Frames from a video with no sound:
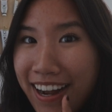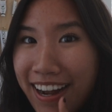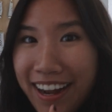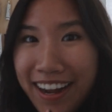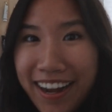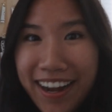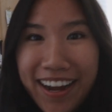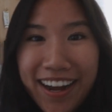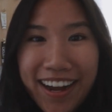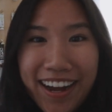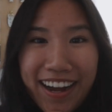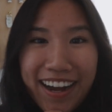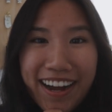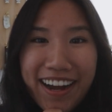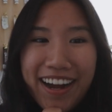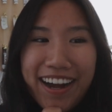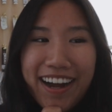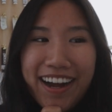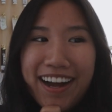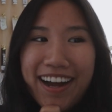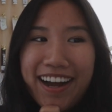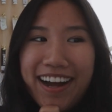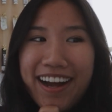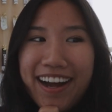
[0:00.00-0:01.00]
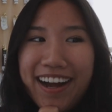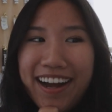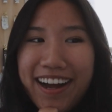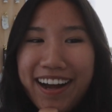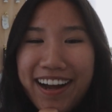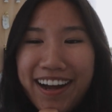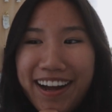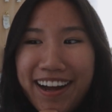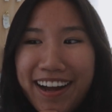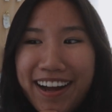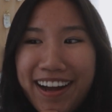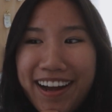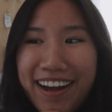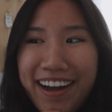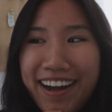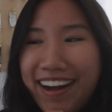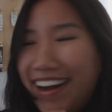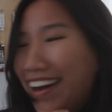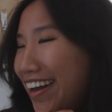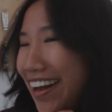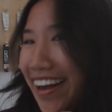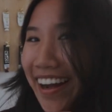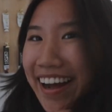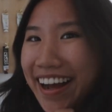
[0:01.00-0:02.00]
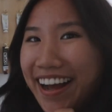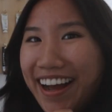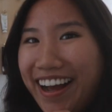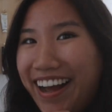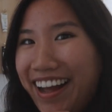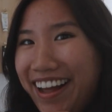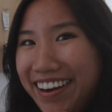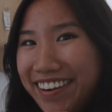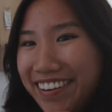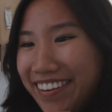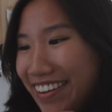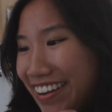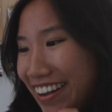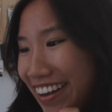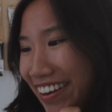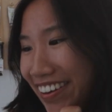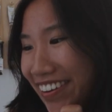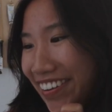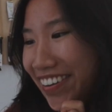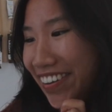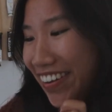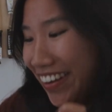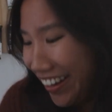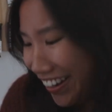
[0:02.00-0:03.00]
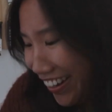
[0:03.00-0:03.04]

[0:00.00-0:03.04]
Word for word: Ah, I don't know.